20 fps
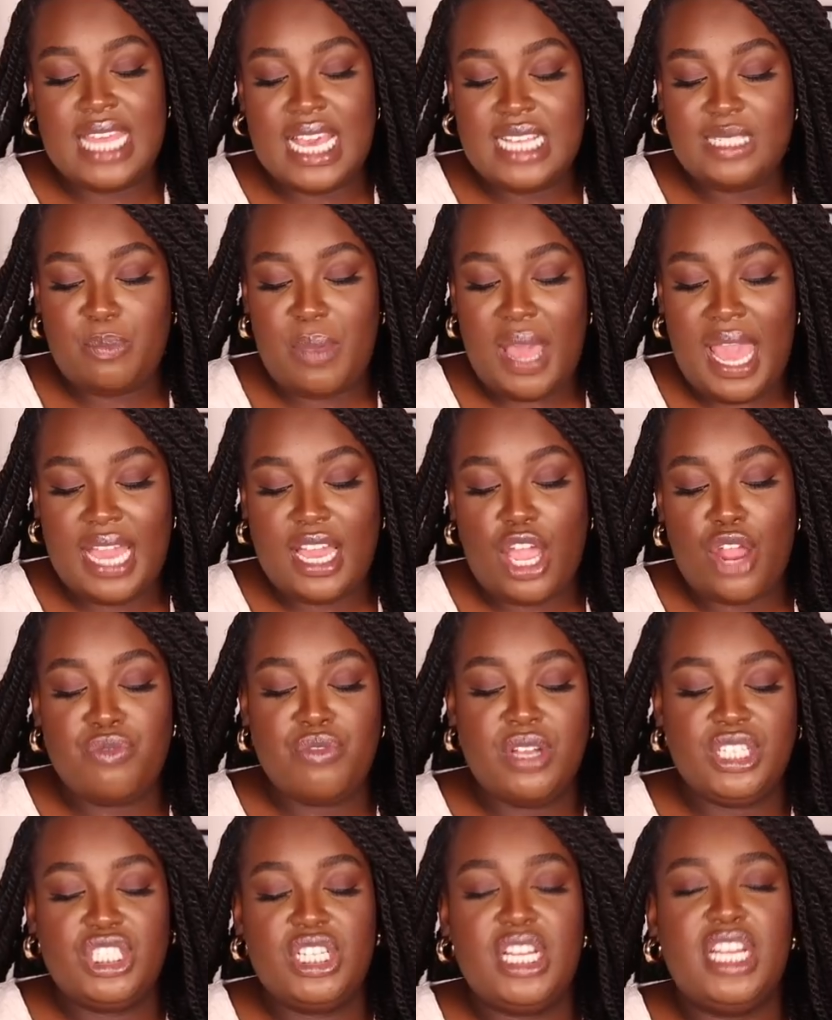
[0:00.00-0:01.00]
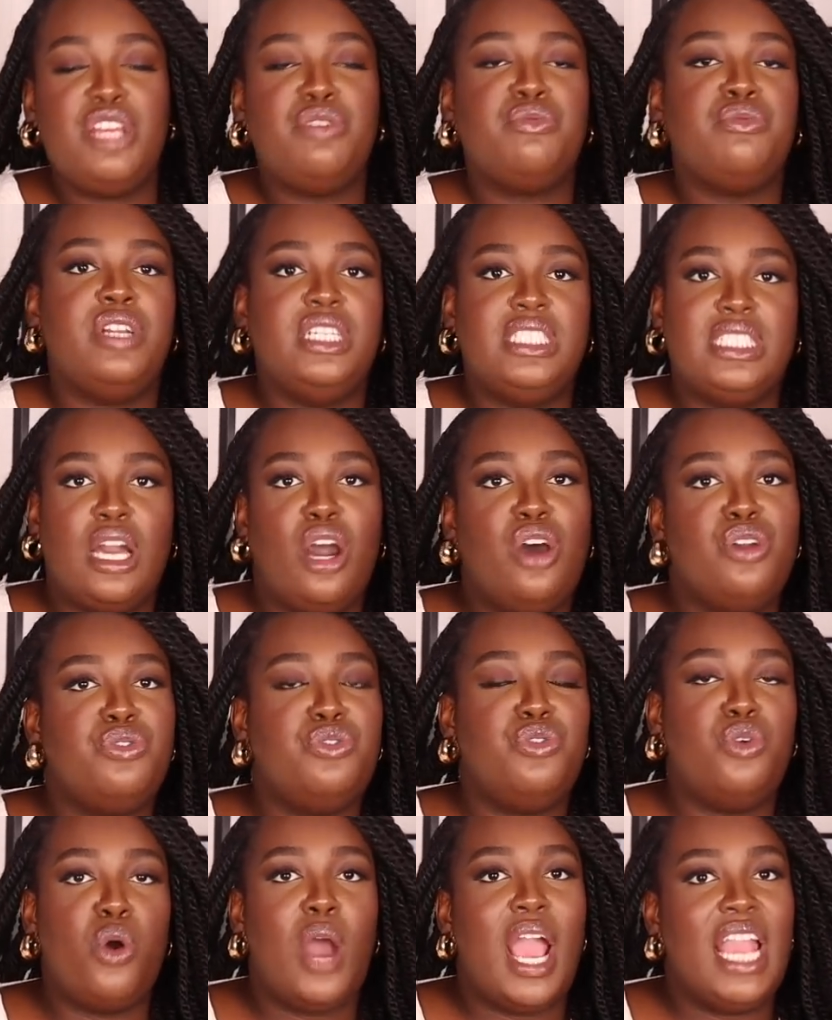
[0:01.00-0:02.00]
This bag originally retailed
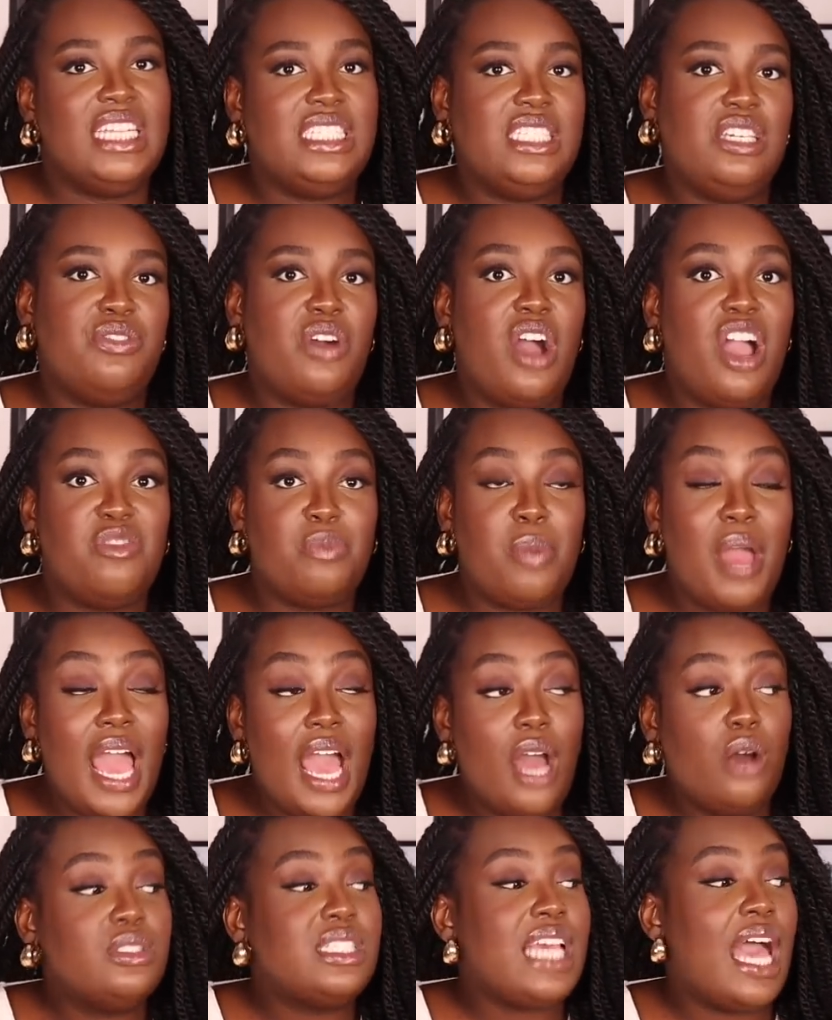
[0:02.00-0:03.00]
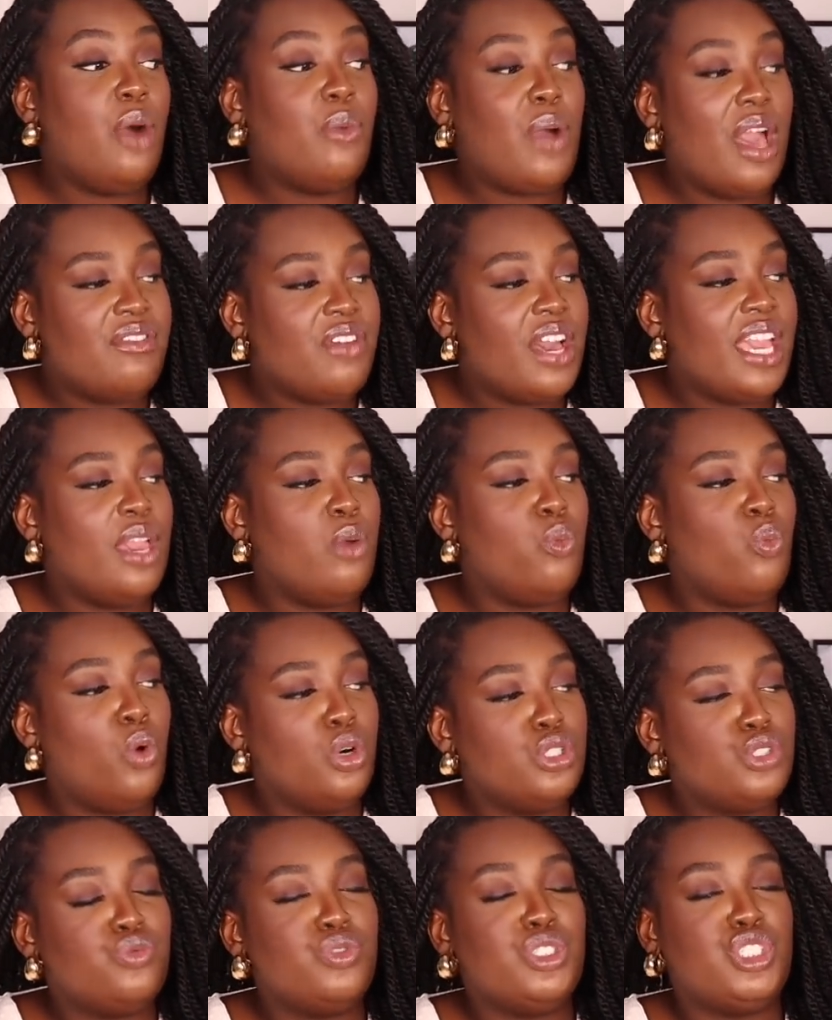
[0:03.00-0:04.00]
for 80 £85. However, it
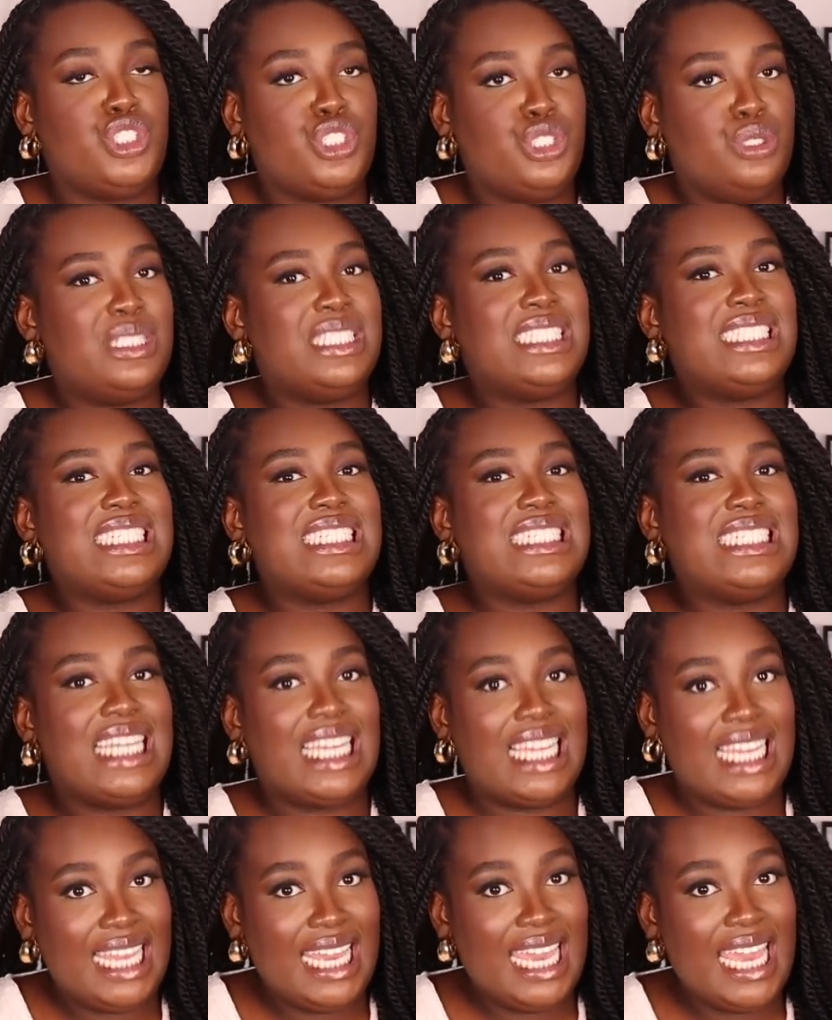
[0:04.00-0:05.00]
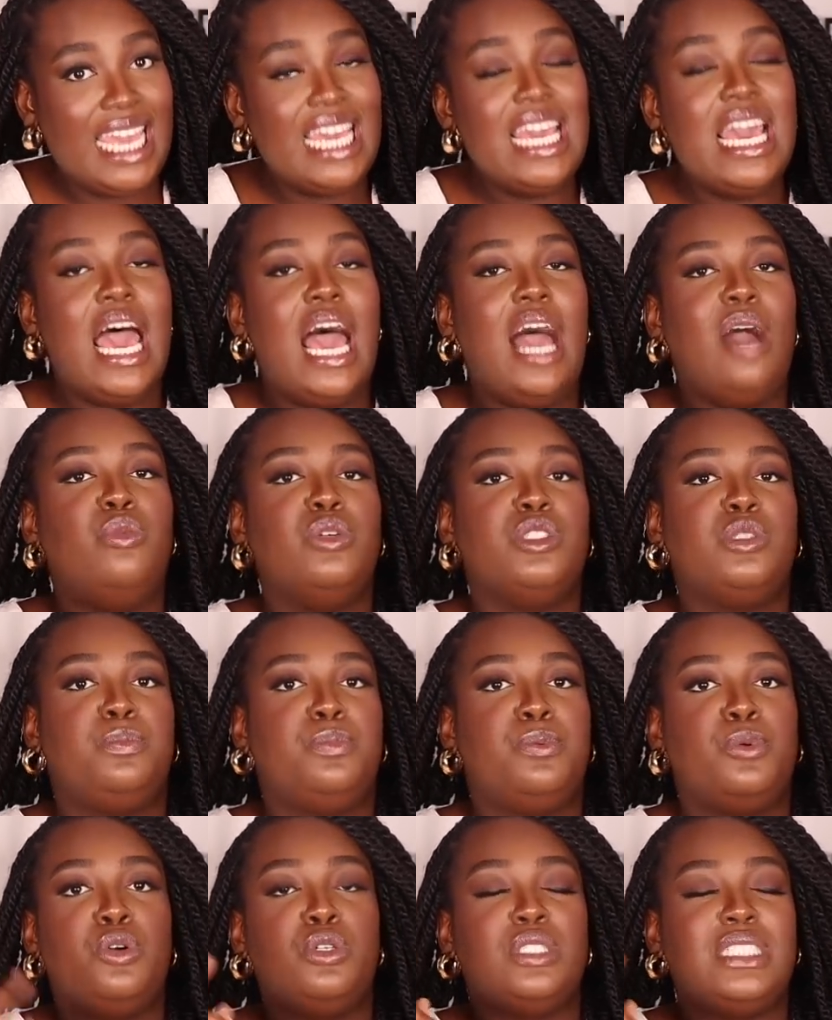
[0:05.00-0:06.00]
was reduced to clear and was
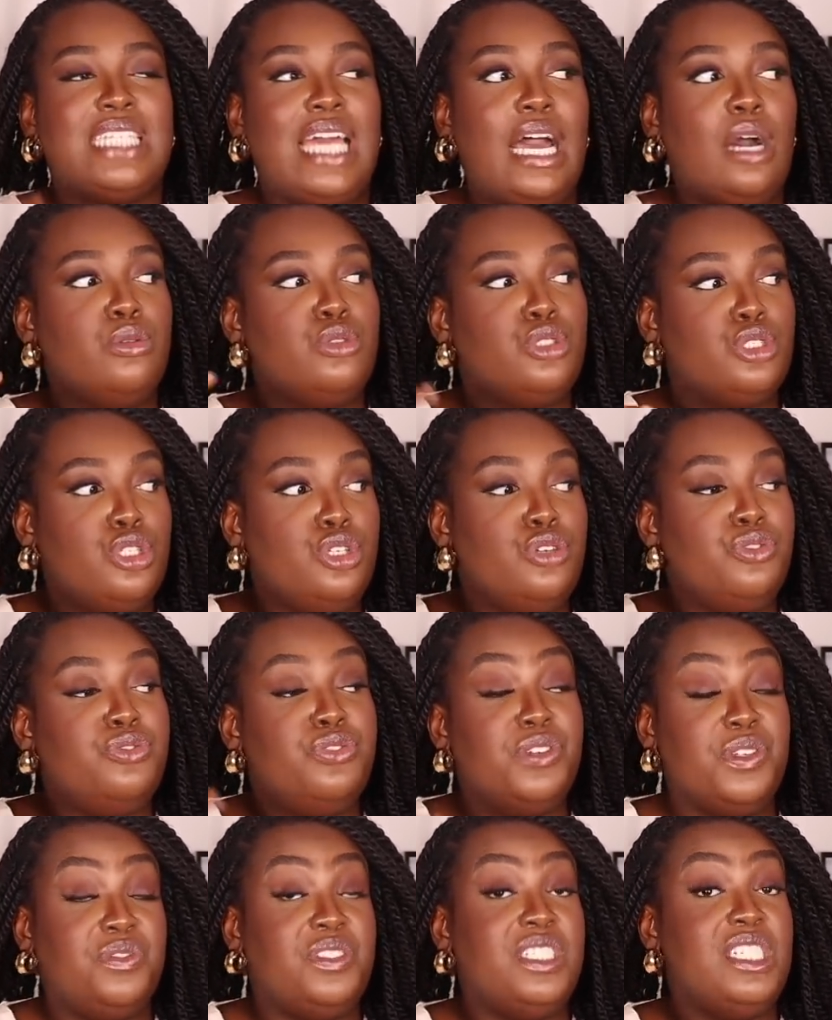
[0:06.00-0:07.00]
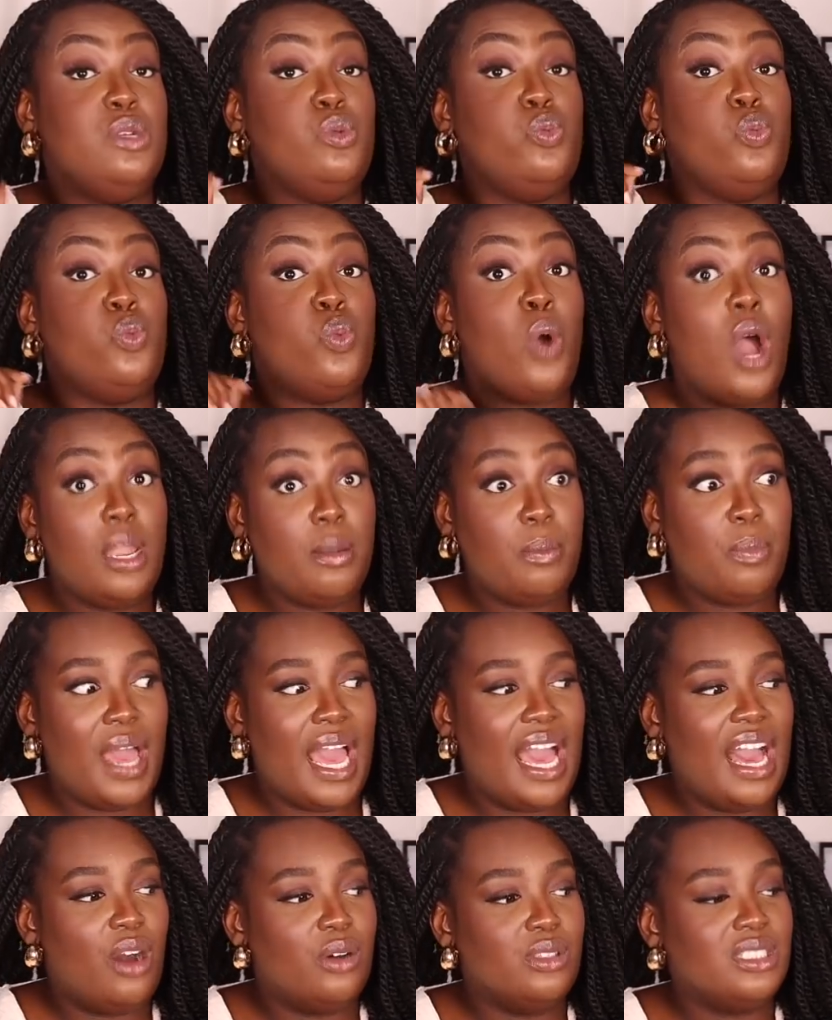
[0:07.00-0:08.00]
brought down to
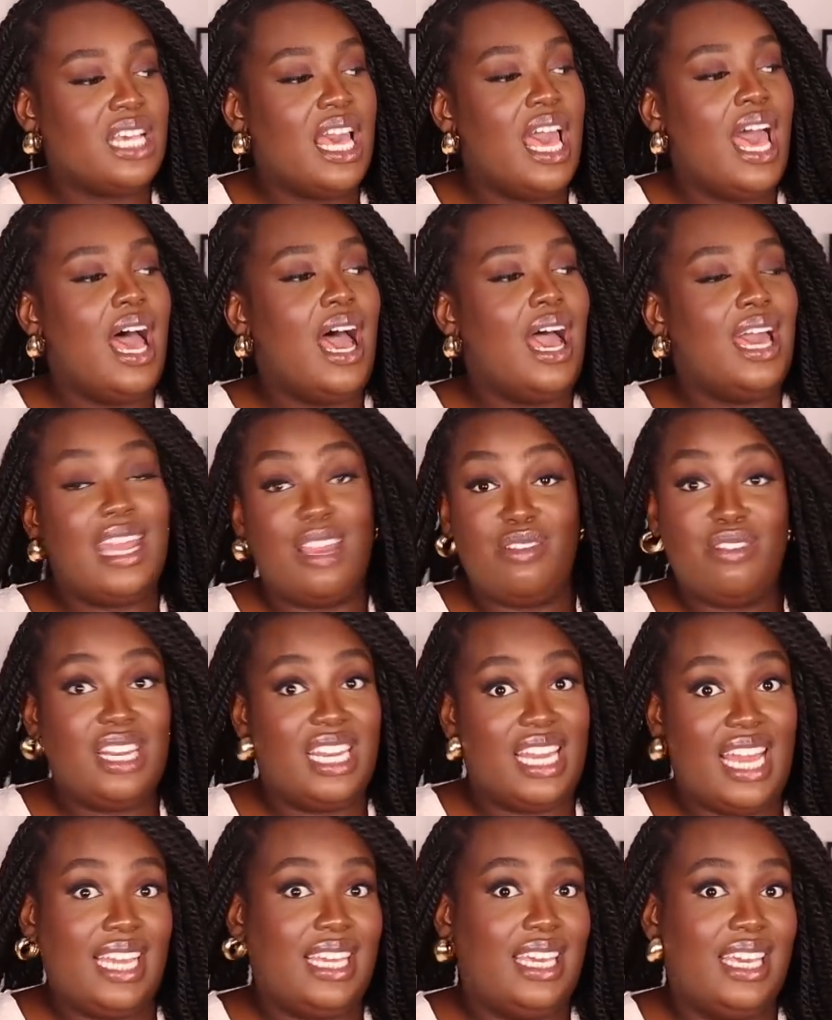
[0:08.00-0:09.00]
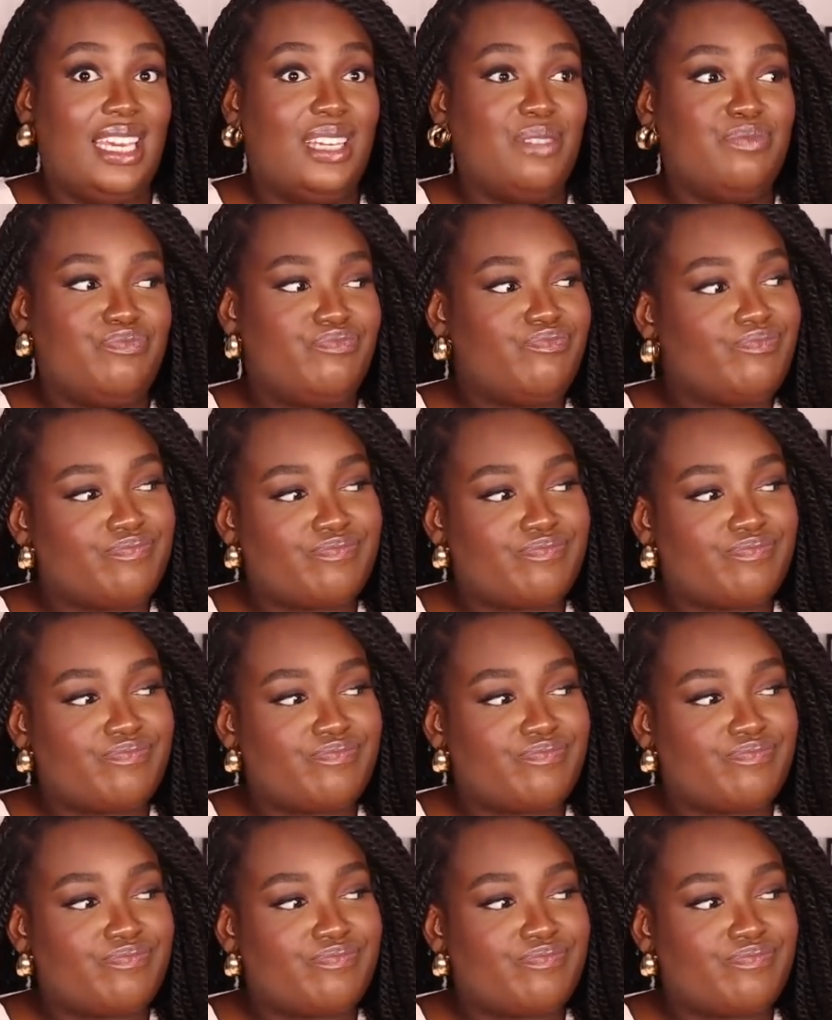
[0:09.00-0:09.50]
£51, and I really like it.